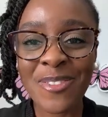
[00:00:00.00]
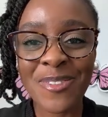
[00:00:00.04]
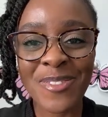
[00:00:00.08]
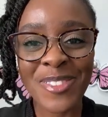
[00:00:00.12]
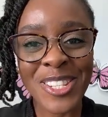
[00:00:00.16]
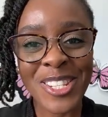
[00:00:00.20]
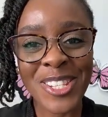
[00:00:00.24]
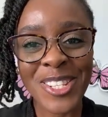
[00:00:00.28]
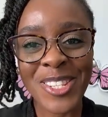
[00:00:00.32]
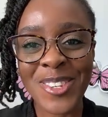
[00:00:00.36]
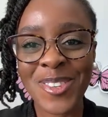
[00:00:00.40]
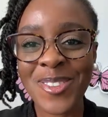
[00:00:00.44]
a
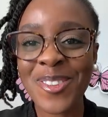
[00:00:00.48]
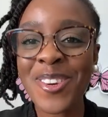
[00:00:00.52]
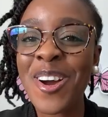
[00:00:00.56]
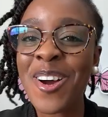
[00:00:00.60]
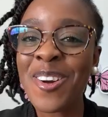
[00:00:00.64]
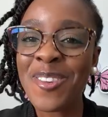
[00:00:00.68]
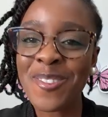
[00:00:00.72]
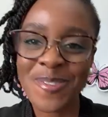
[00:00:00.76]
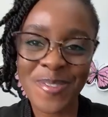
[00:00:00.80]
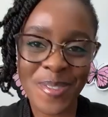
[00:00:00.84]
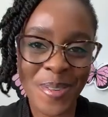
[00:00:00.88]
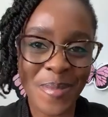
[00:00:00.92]
video
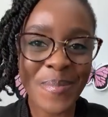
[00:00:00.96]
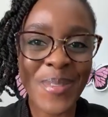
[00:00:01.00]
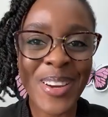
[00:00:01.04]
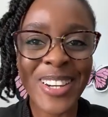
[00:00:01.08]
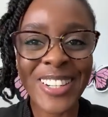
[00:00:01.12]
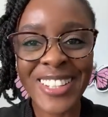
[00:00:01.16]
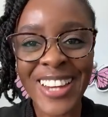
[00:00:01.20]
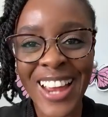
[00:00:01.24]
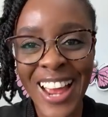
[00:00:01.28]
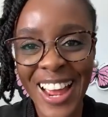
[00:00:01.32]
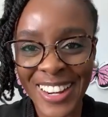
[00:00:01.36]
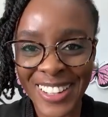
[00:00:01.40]
from
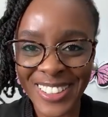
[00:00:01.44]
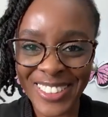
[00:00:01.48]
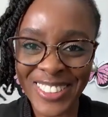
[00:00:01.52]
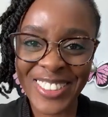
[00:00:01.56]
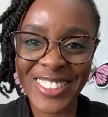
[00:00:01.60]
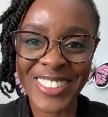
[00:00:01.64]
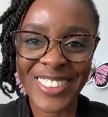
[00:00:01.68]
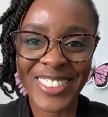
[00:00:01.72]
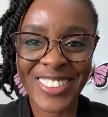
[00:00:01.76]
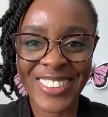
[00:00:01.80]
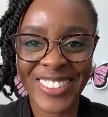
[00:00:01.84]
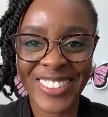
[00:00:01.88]
my channel.